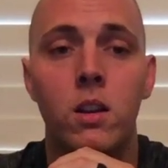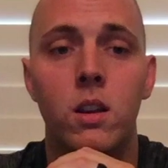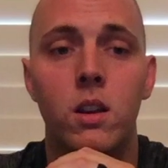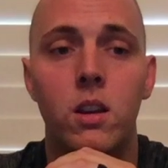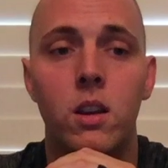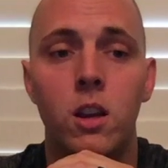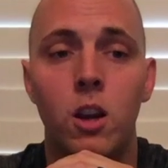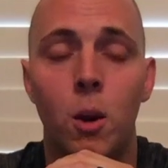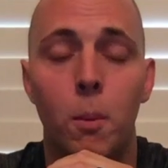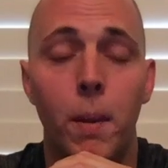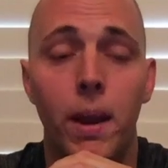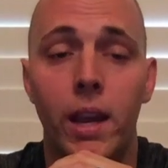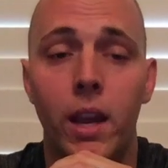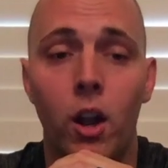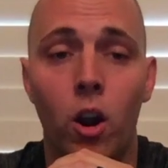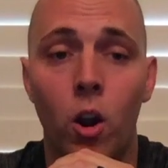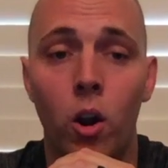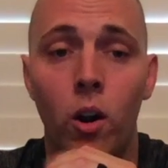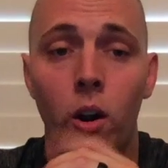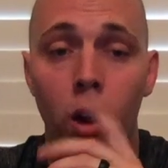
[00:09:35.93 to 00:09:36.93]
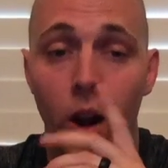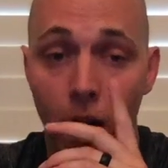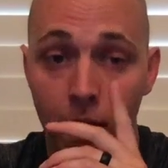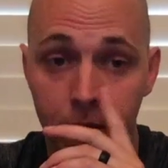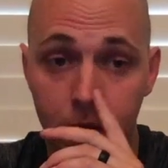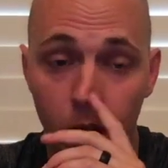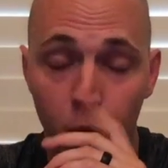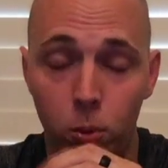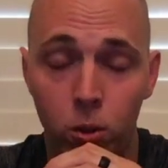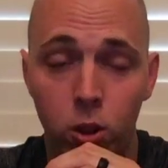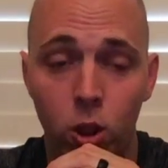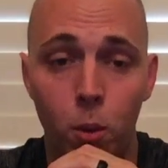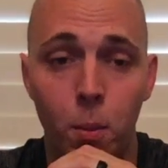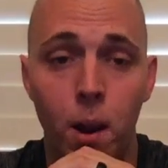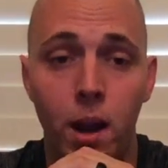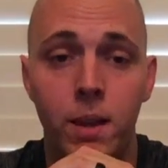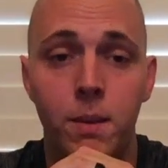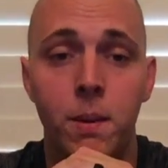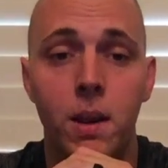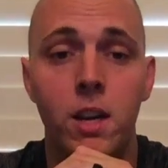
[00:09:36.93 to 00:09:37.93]
make it hurt. I've dealt with low
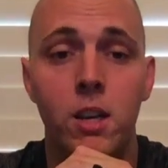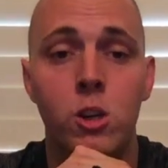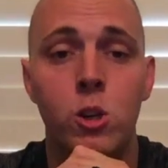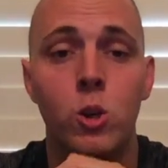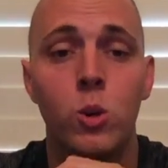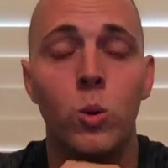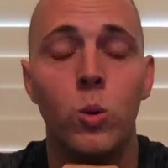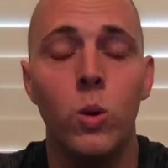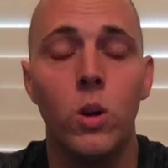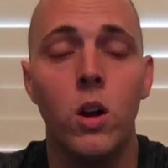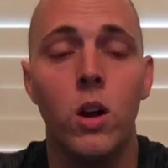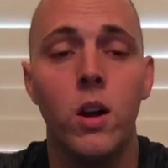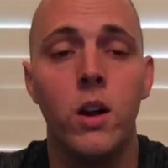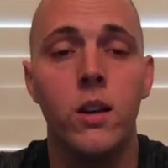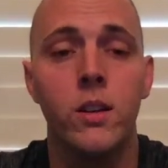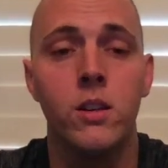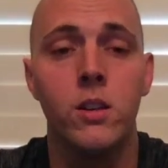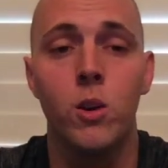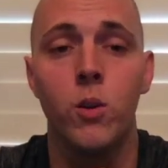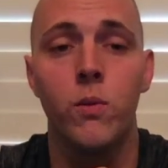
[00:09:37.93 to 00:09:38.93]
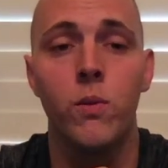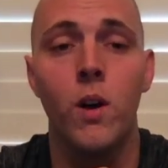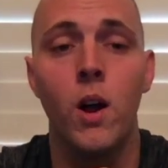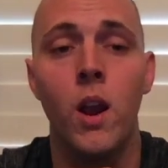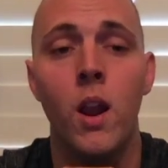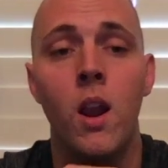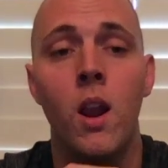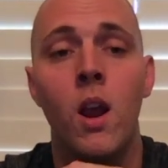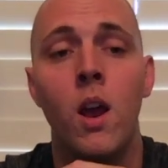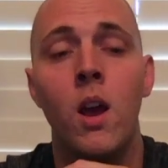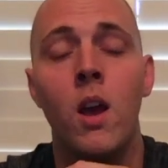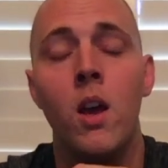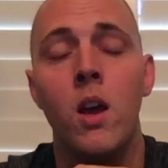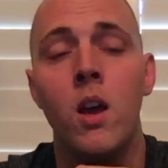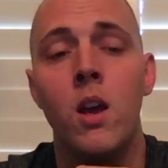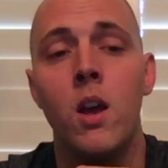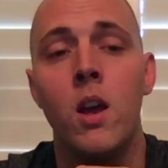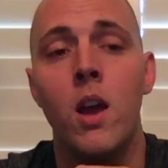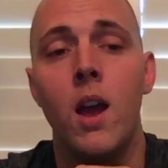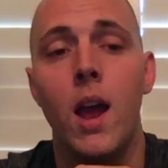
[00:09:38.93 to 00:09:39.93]
back pain too. It's no fun,
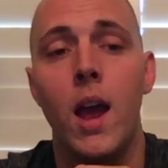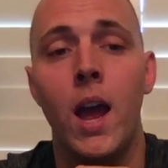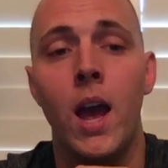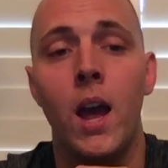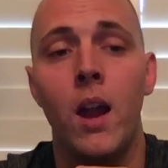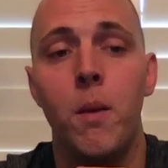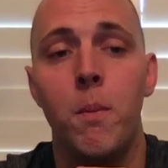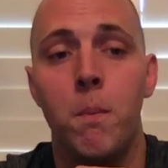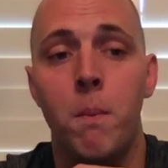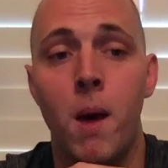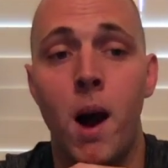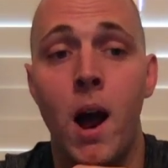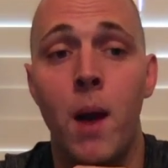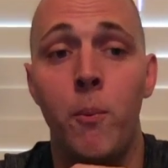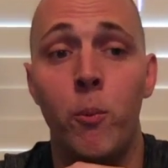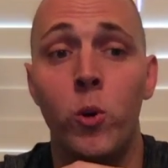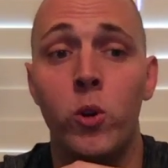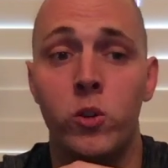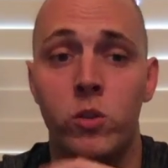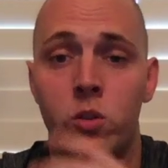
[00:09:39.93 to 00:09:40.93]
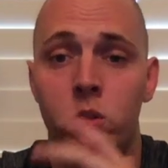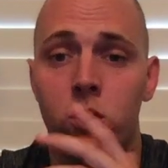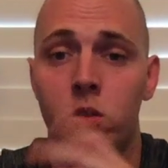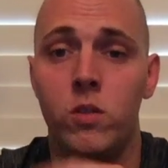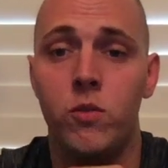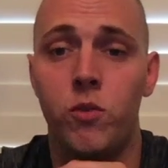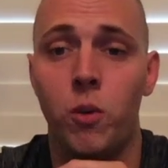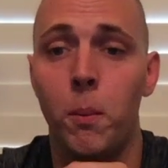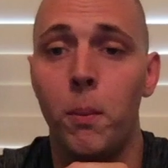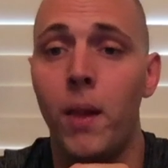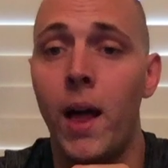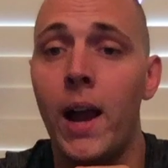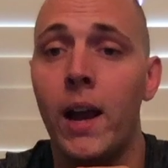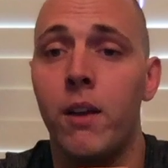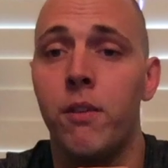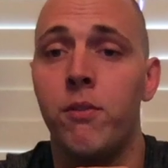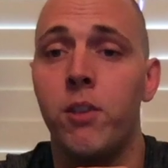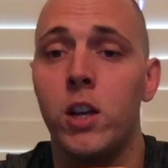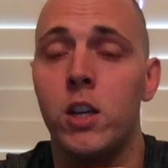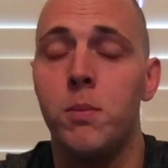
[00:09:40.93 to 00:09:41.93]
and mine was from lack
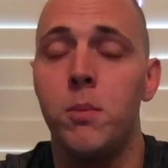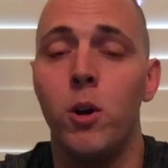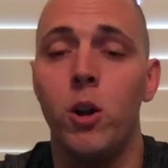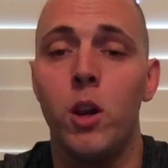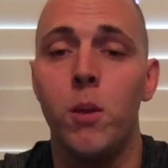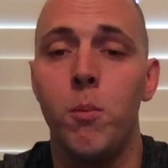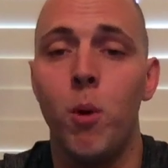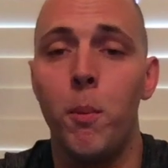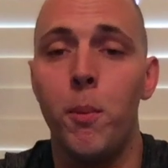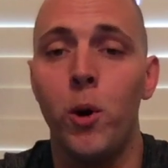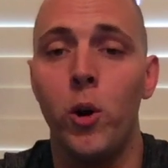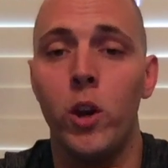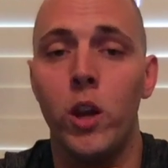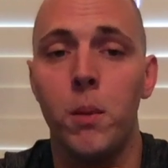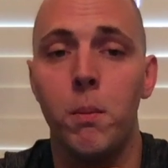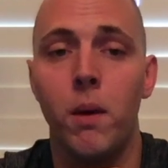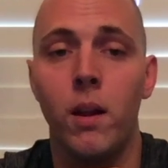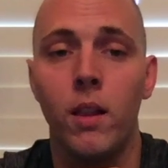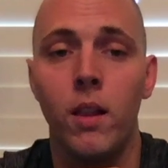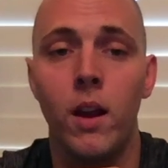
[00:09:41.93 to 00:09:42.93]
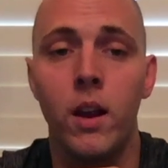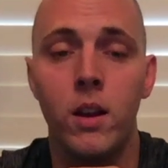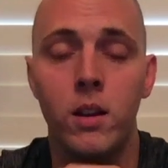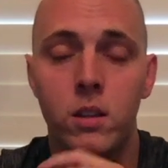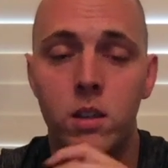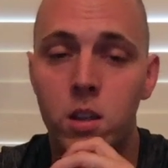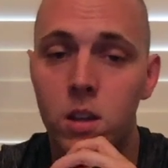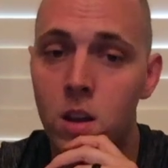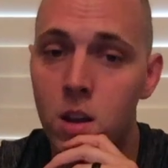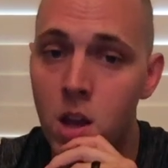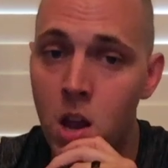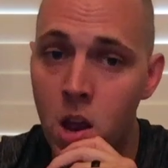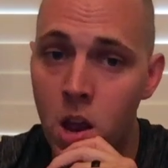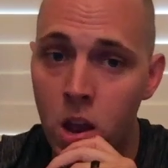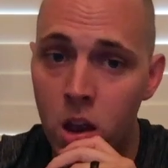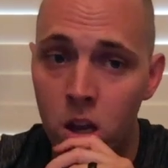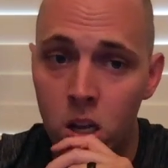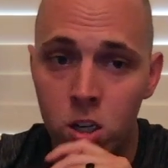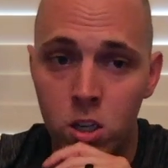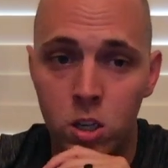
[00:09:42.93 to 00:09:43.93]
of flexibility and mobility in my legs.
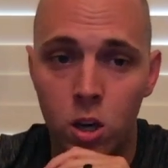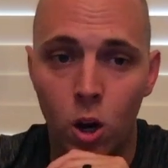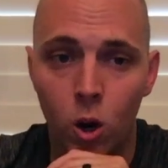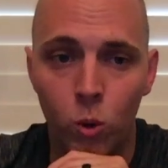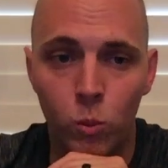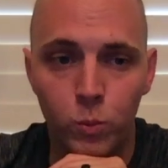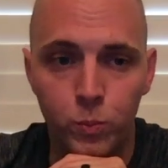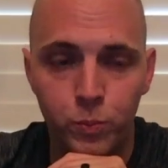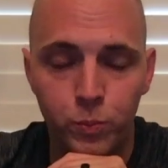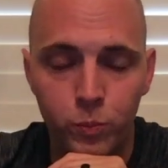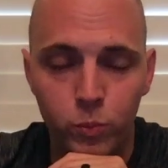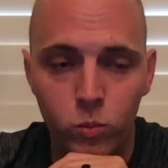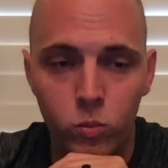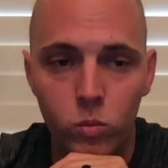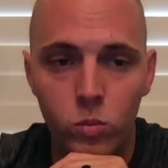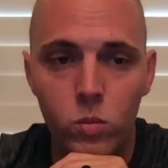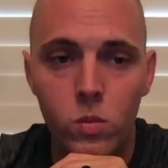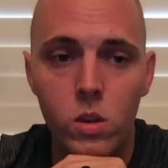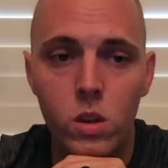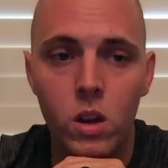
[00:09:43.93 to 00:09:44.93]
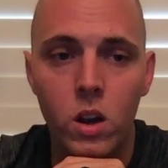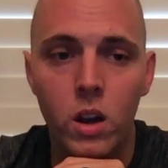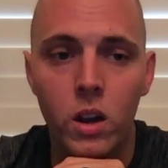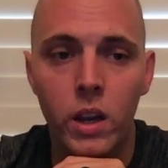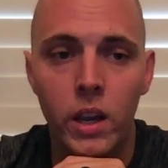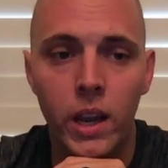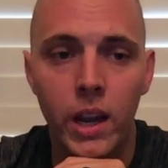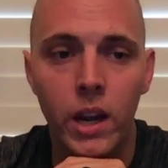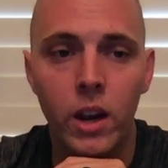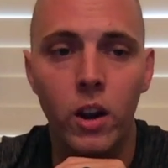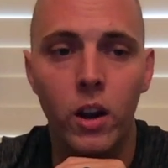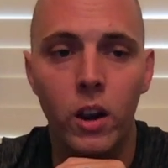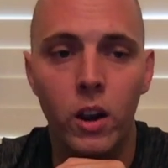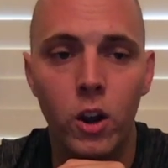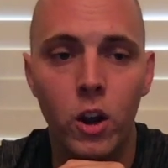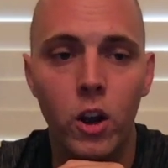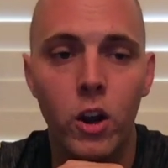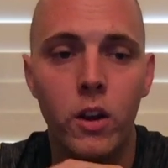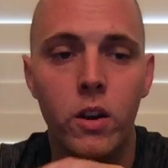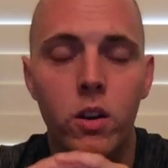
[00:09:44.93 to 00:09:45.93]
So getting on a
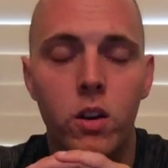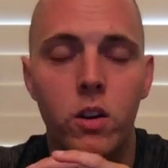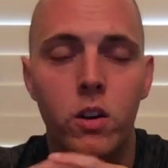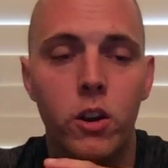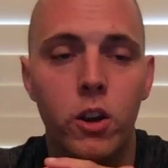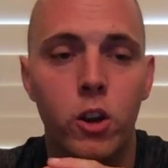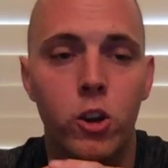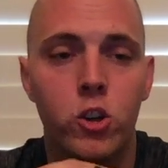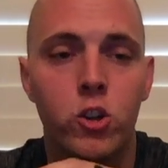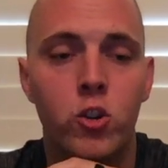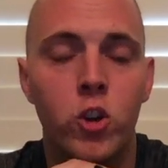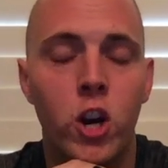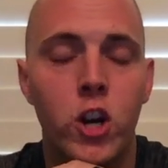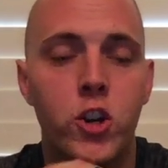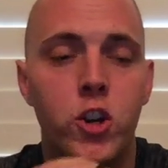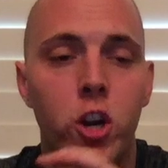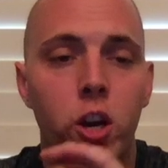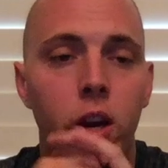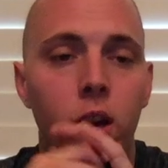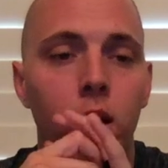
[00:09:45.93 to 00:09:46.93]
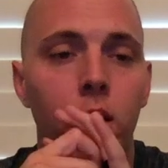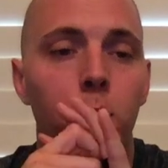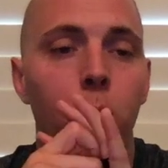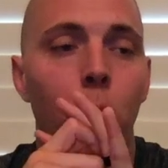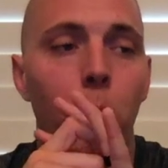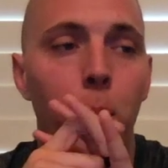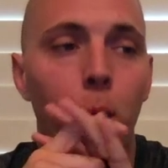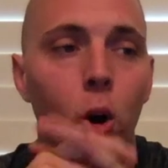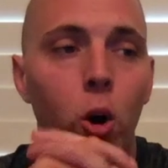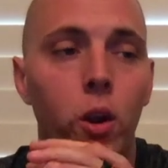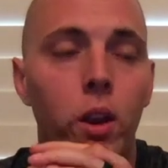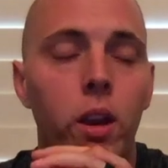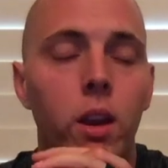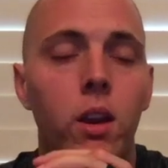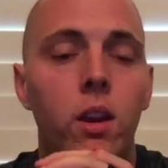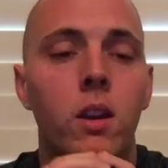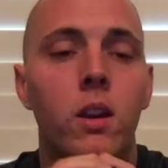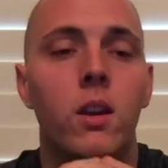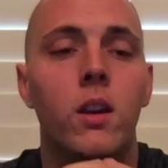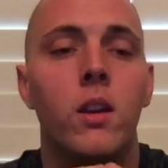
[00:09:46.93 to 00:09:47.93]
good, stretching,
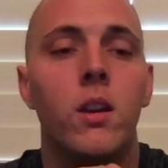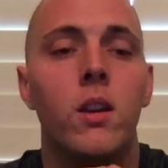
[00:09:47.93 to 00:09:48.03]
mobility